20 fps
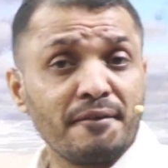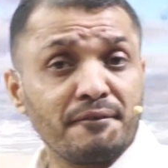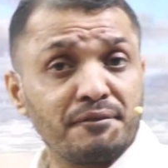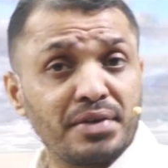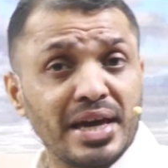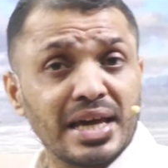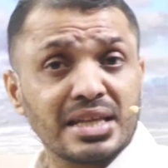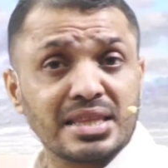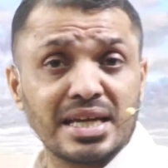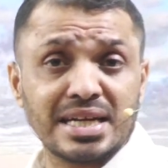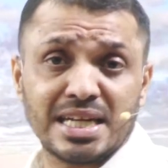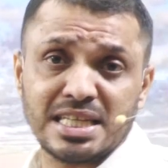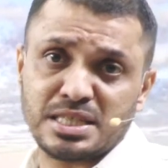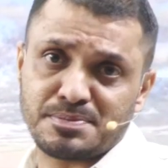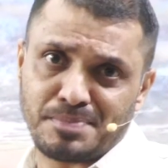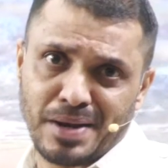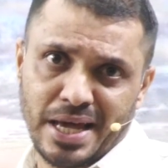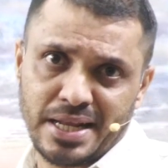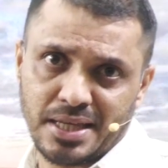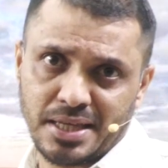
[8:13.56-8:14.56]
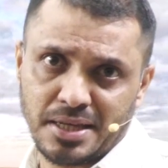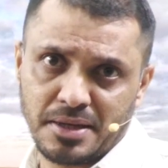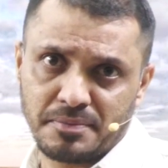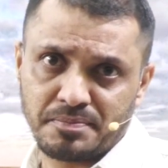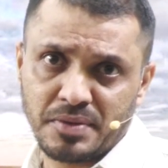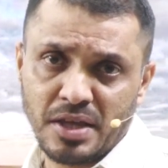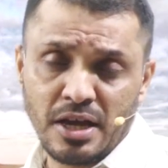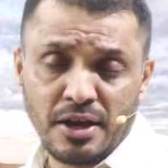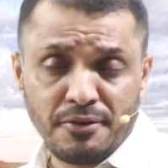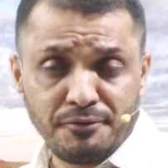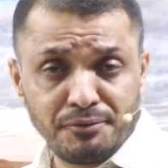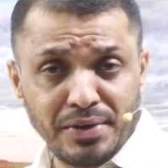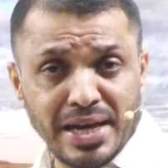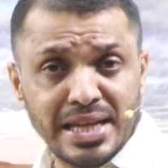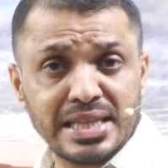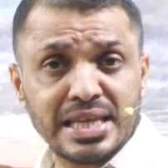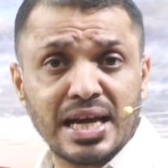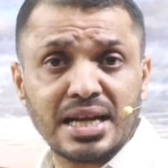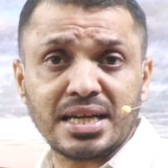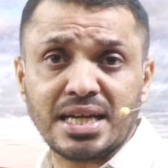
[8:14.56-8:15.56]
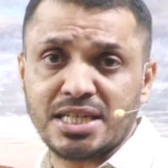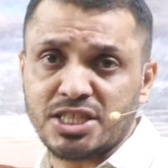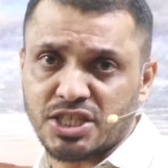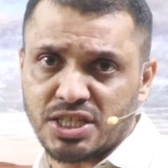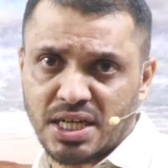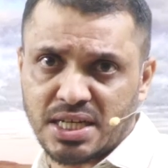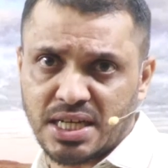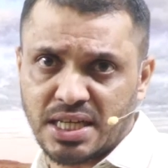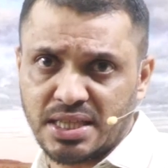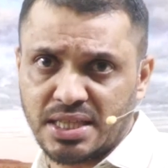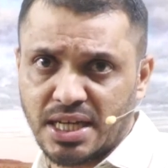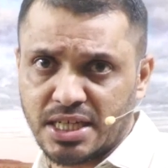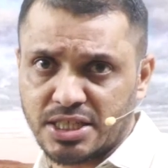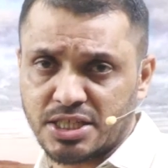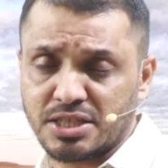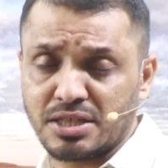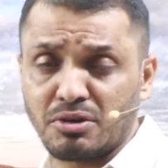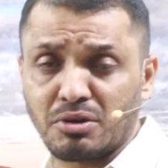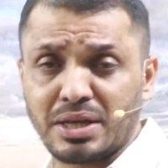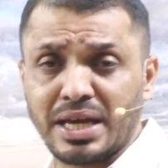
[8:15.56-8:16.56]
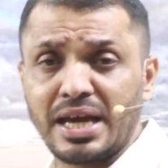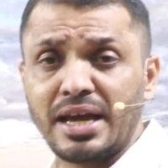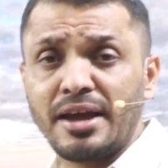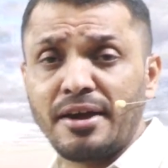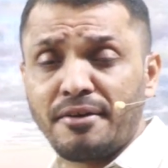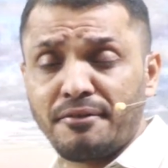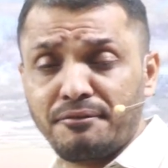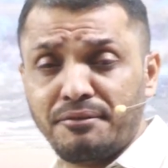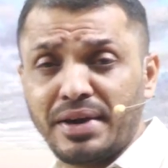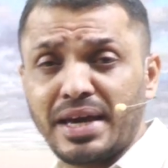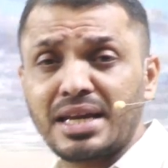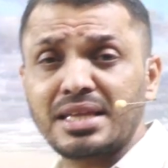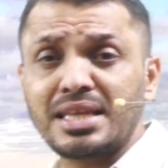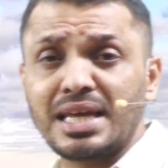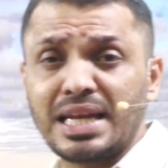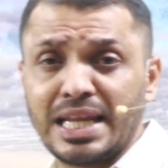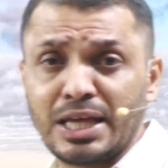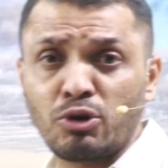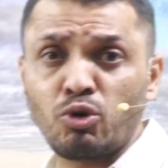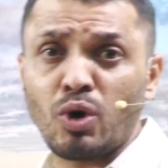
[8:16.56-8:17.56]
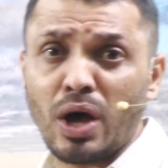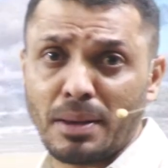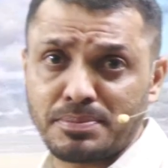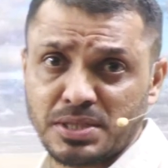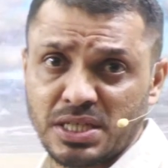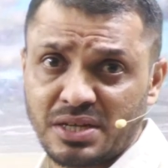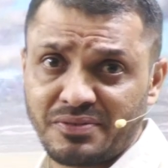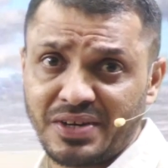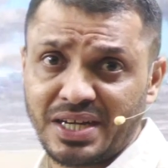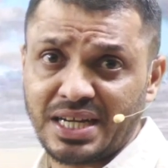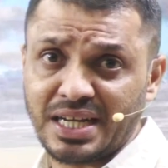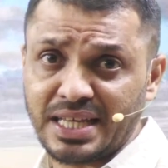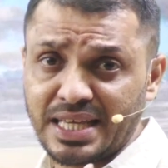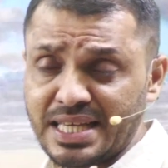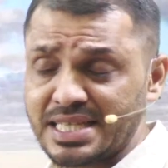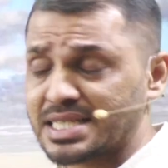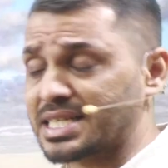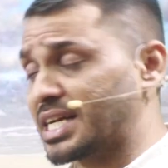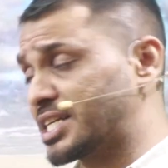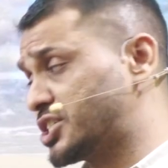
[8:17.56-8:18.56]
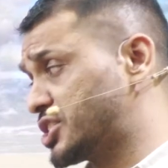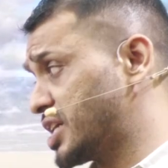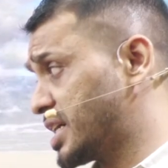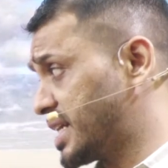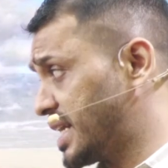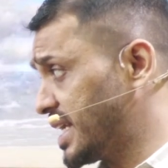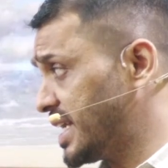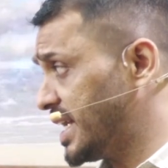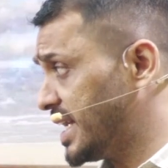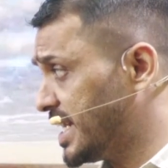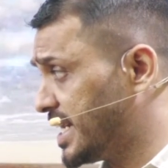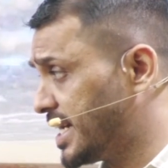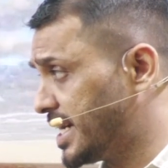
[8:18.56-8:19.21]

where that is planning, where they are constructing that, okay, where the LIGO observatory is constructing in